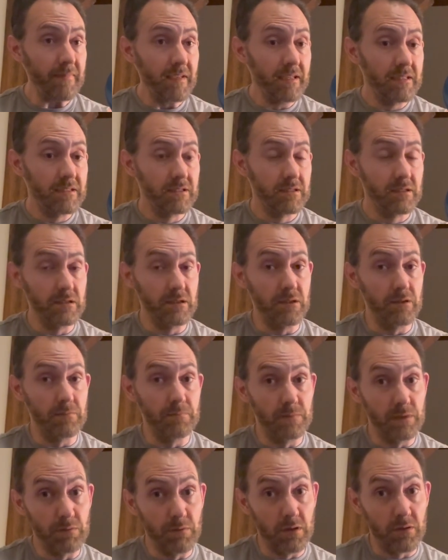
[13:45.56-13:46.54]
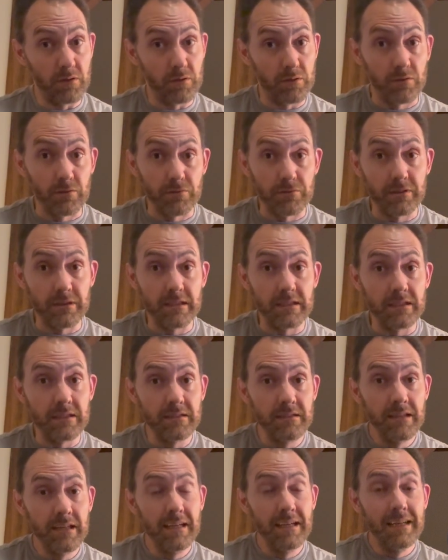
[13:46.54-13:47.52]
So you all heard the
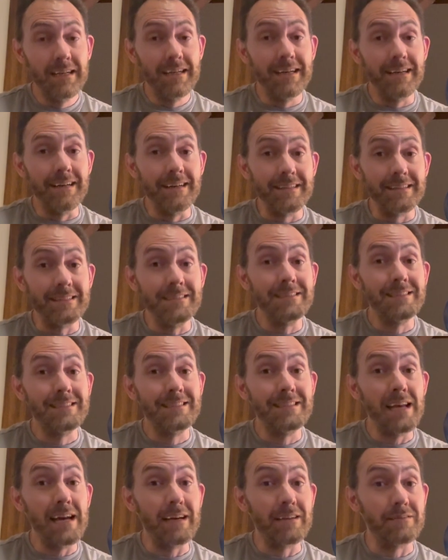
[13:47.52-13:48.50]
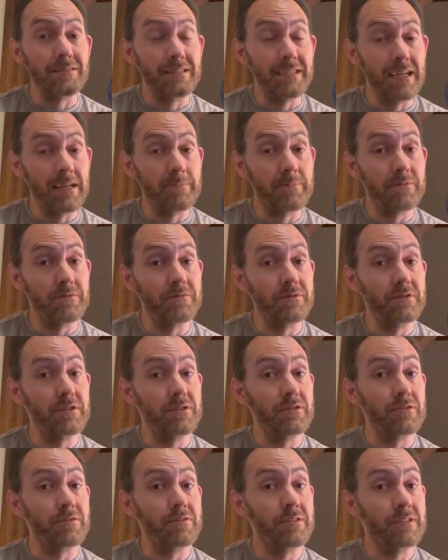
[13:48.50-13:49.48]
sound samples
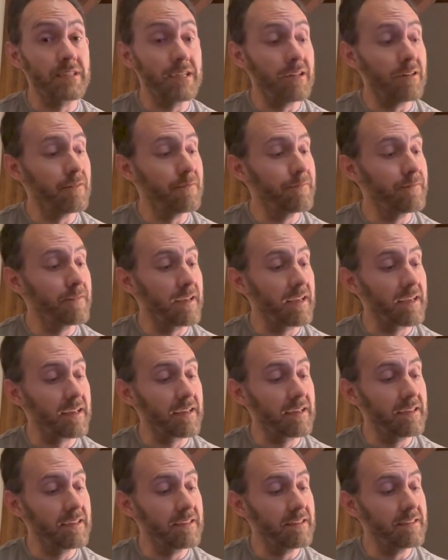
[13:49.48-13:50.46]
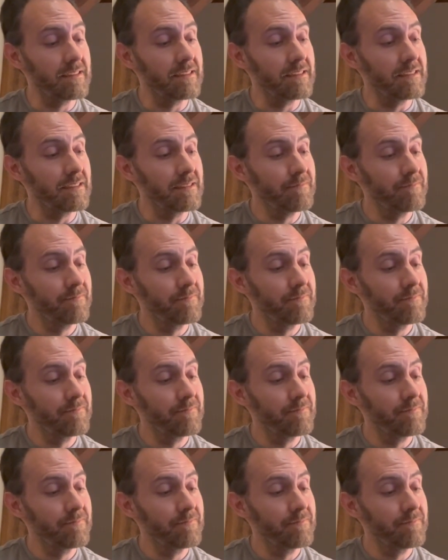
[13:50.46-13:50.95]
yourself and can